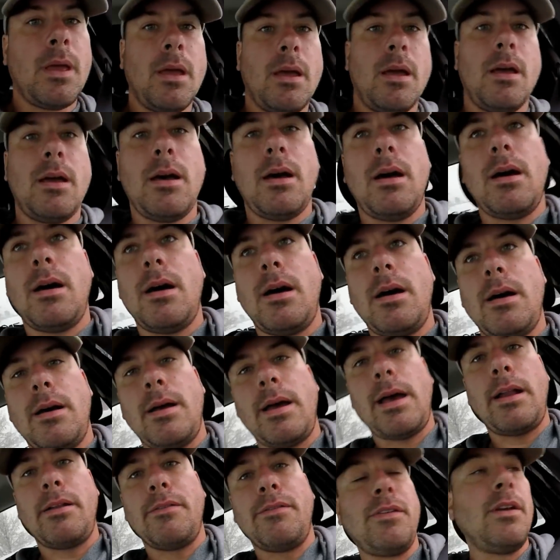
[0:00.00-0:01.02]

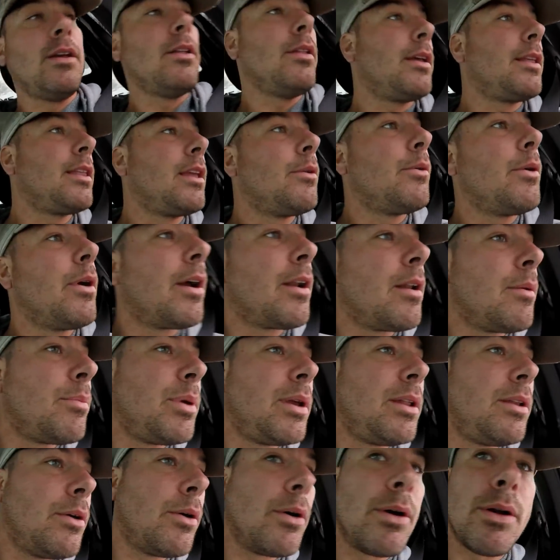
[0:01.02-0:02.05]
had a feeling they were gonna
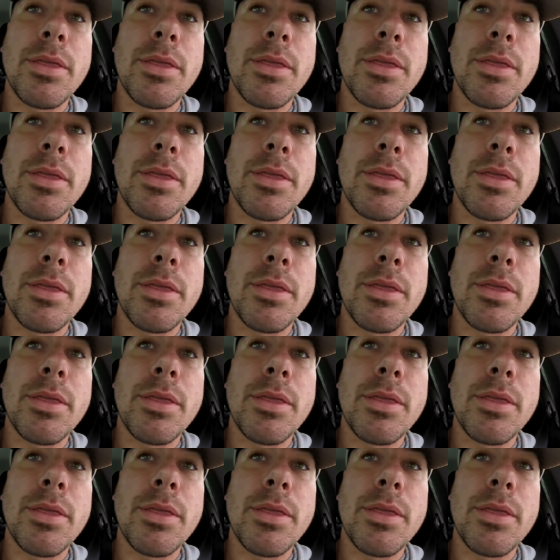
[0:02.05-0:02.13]
be north